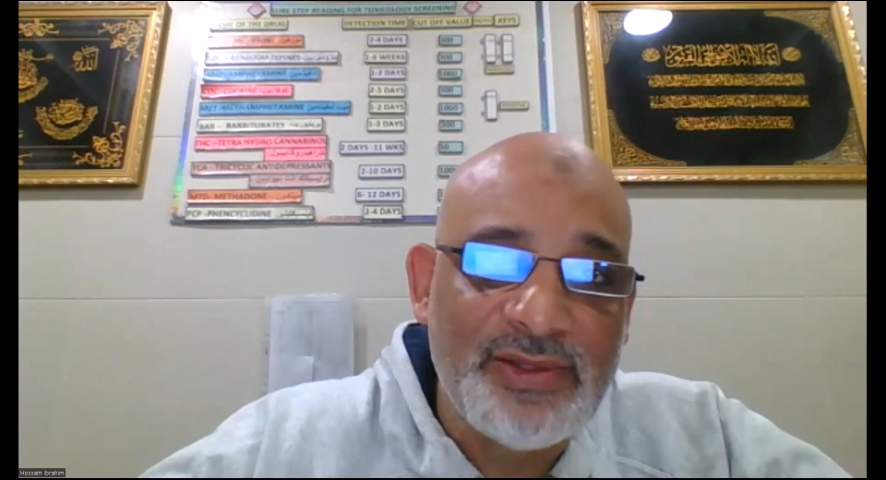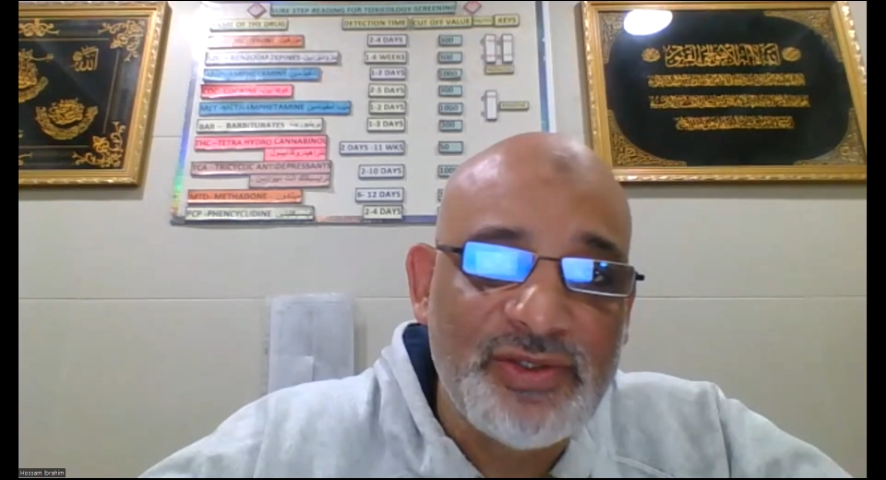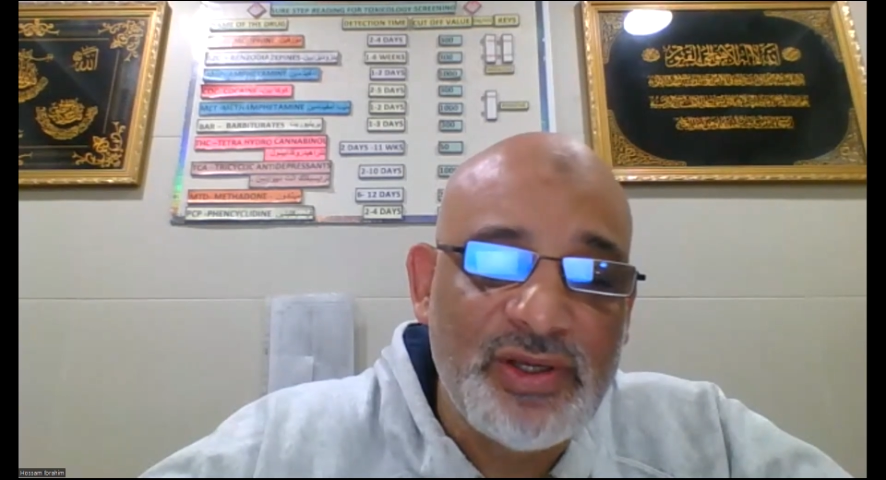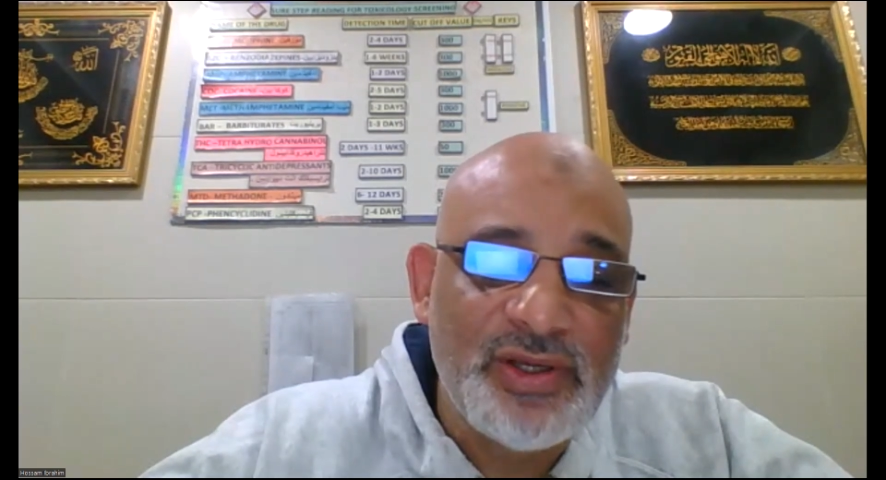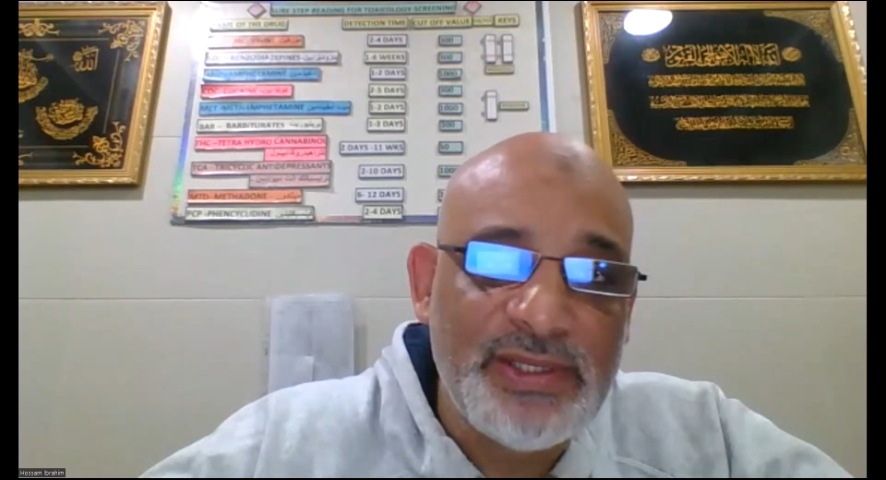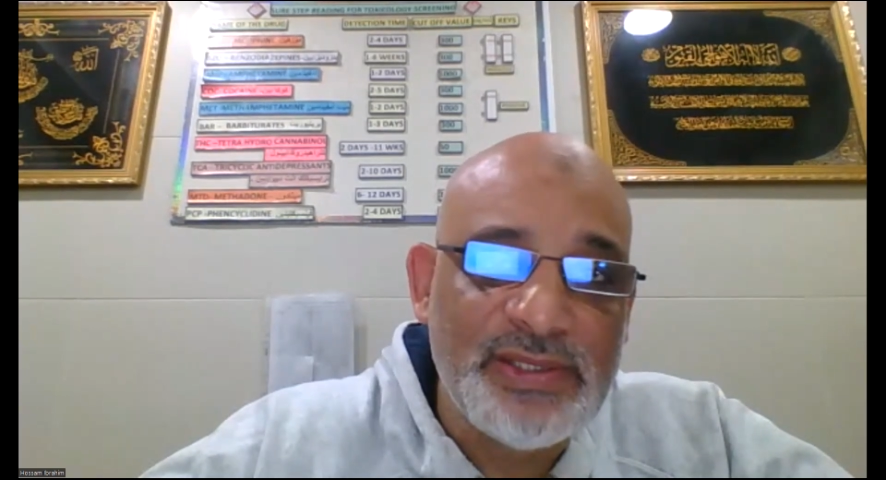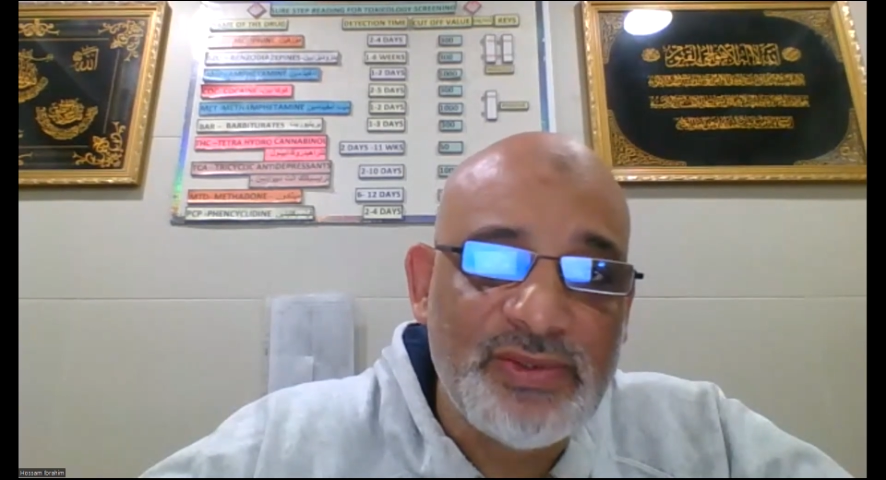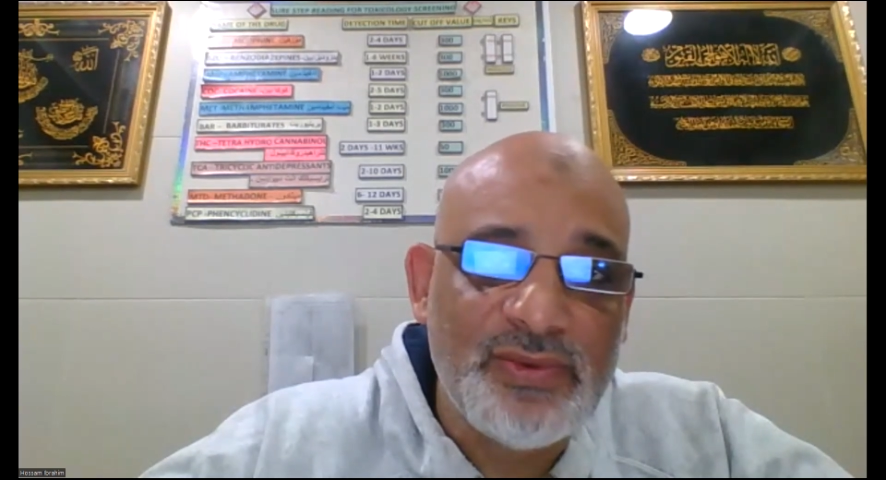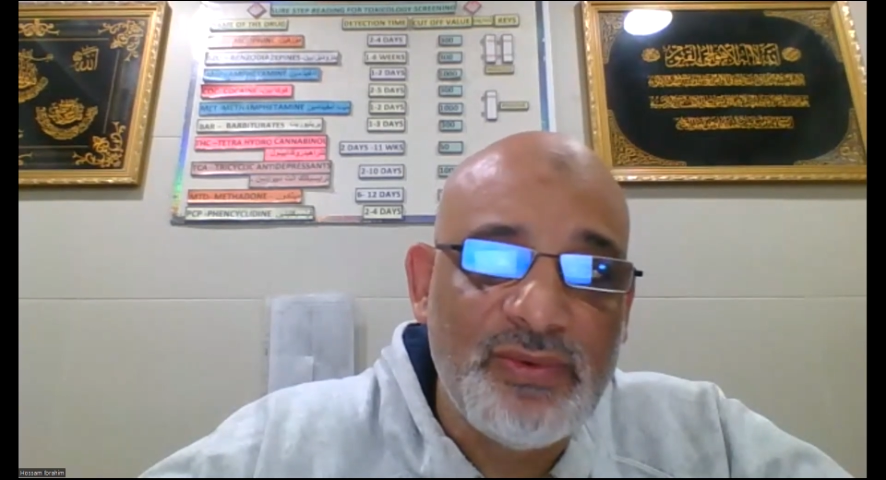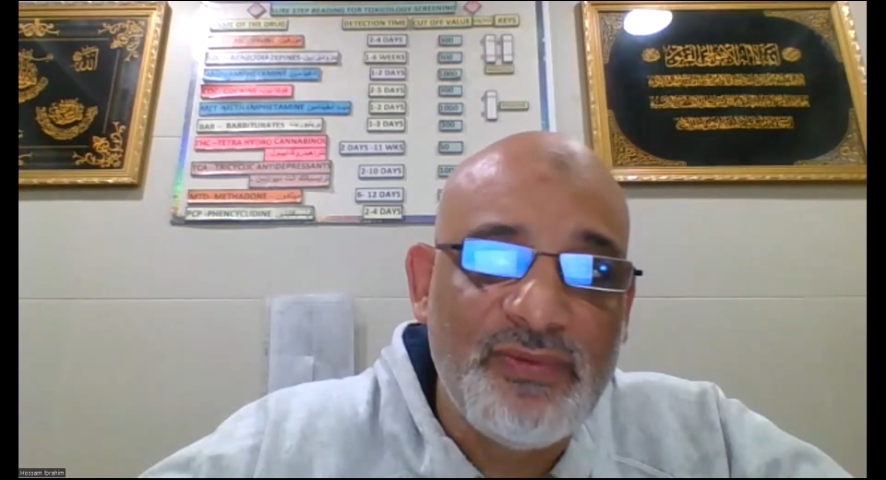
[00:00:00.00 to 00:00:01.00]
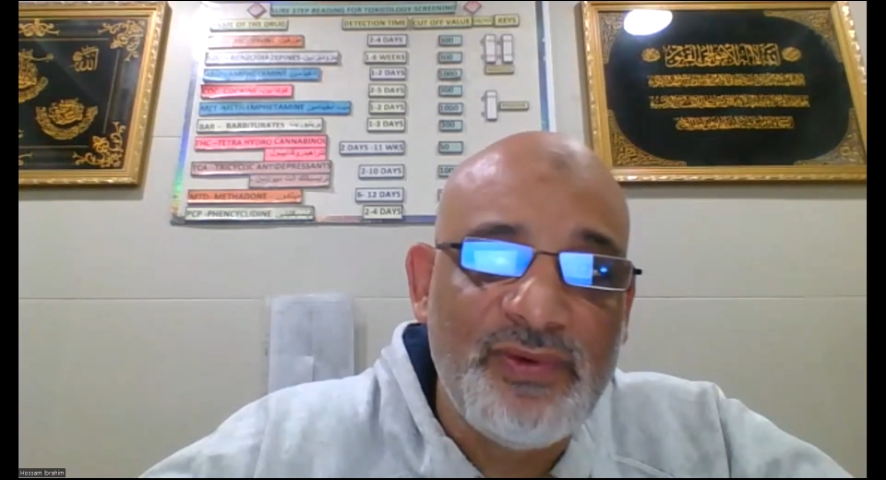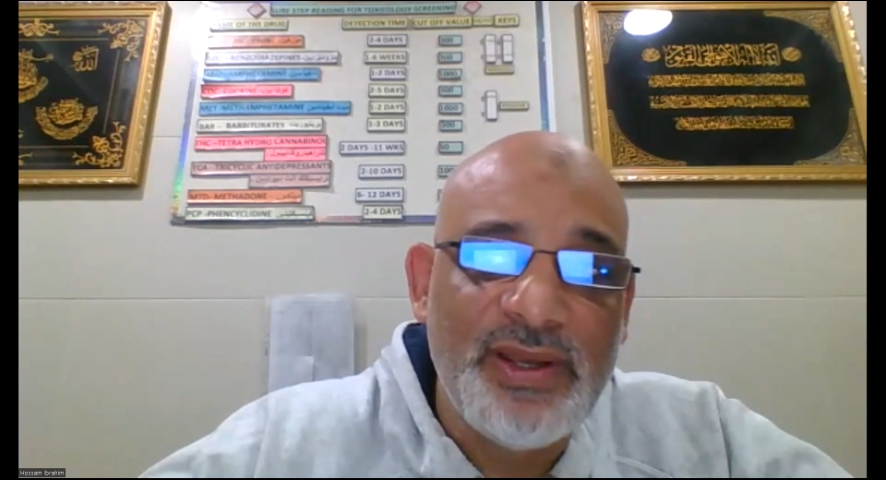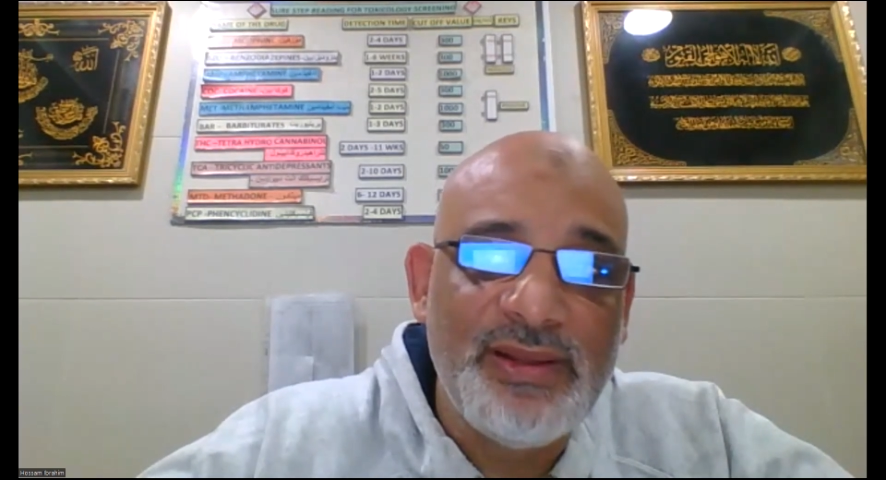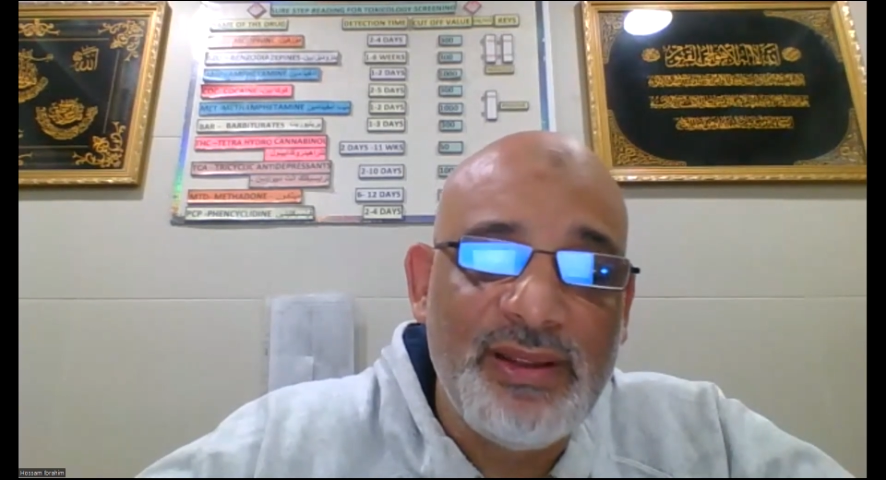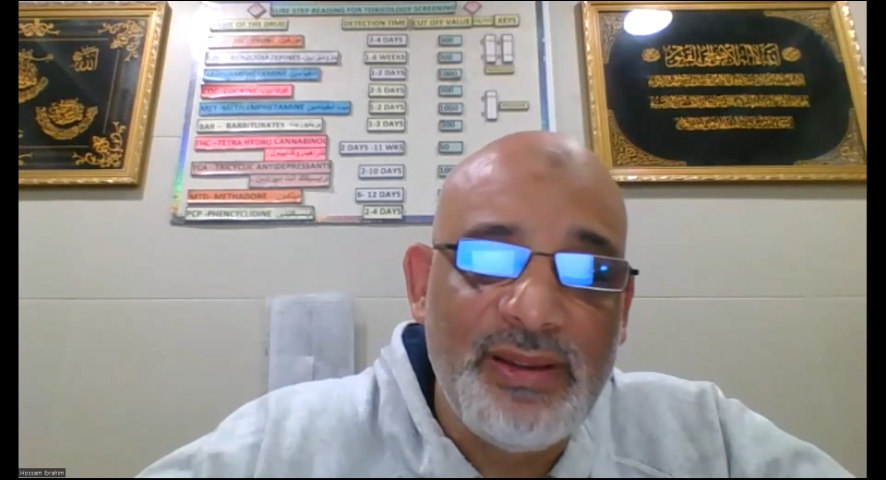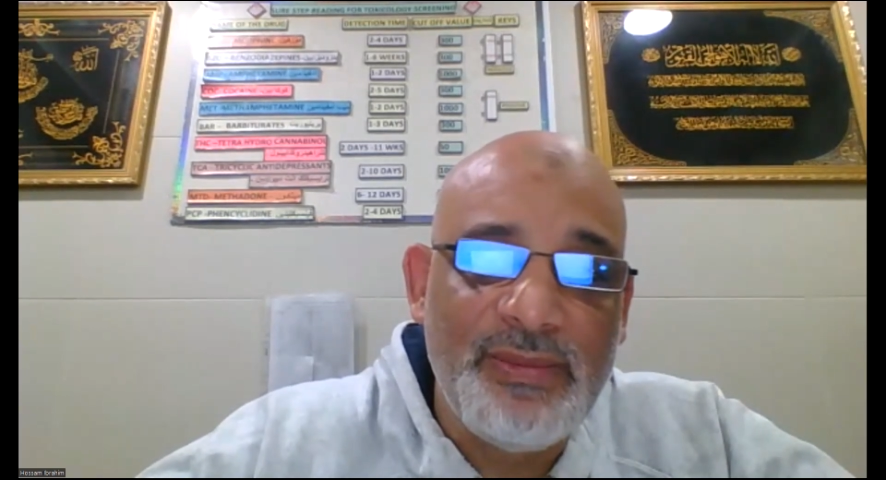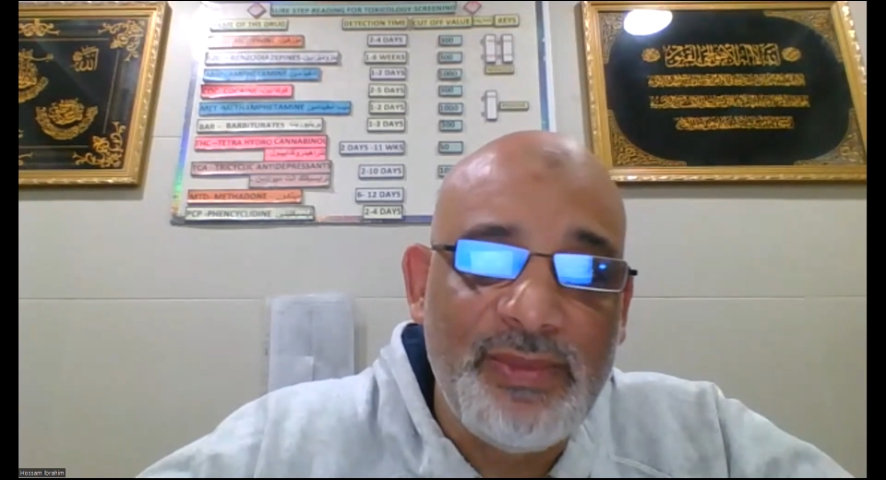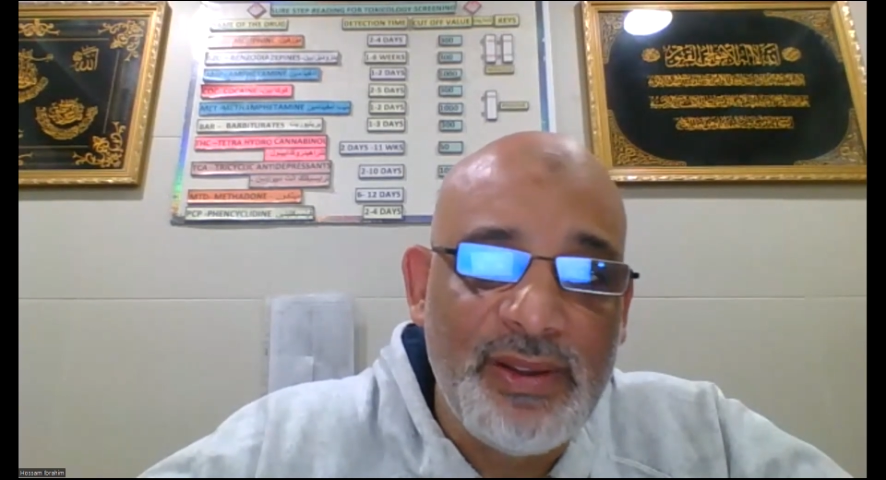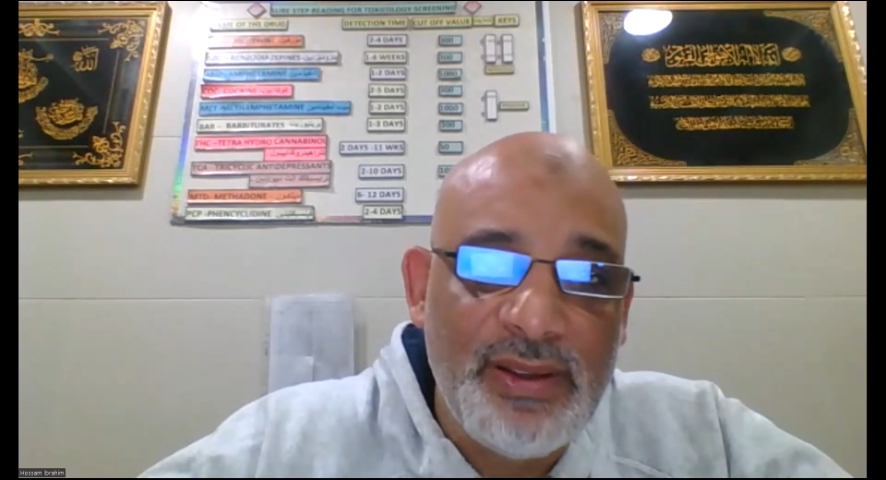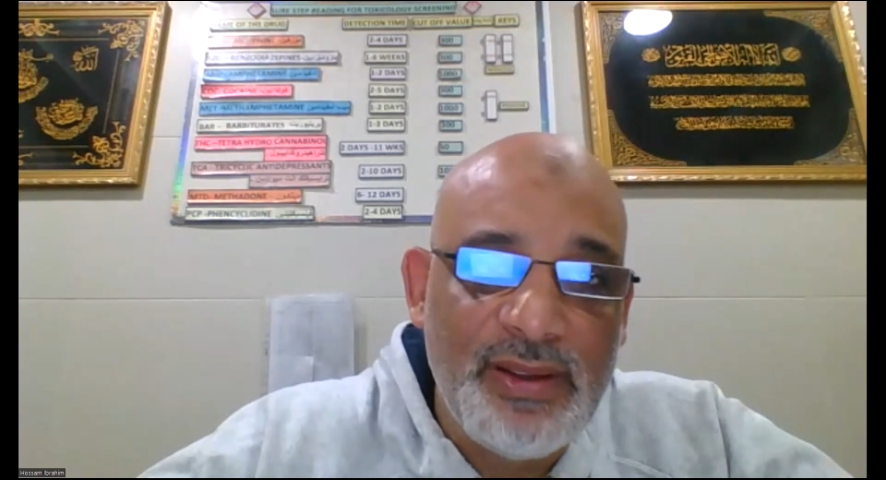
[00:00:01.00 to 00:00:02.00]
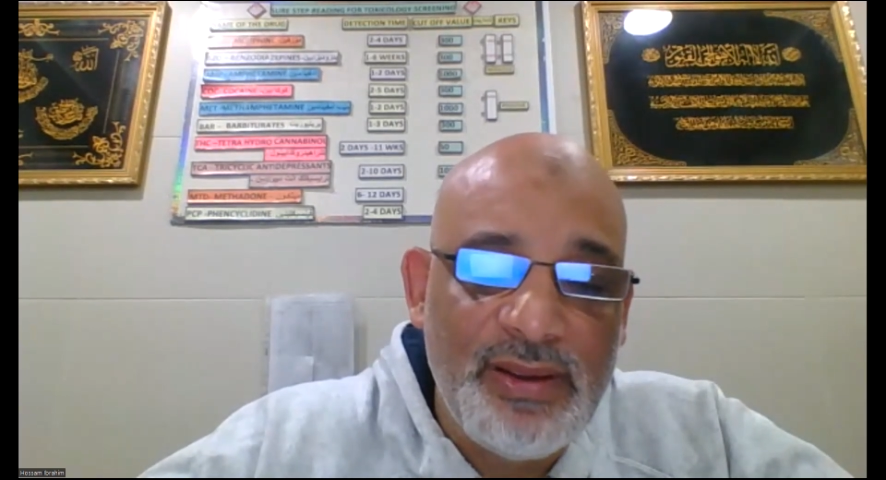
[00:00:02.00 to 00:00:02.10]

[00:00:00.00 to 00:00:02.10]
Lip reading: the job is to find him.